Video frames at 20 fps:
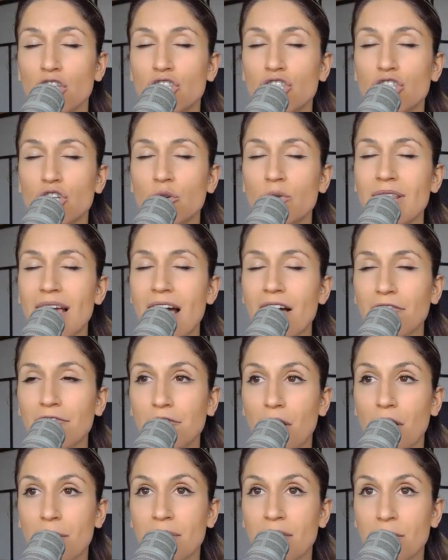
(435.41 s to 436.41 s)
Do that
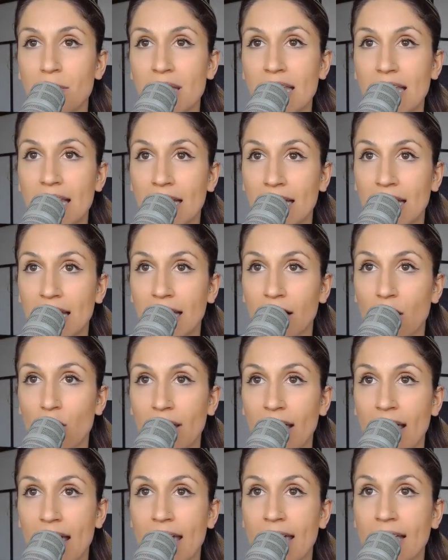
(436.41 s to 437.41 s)
from the beginning,
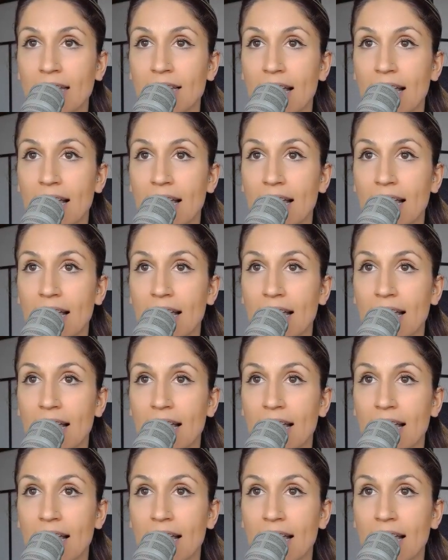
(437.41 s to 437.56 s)
okay?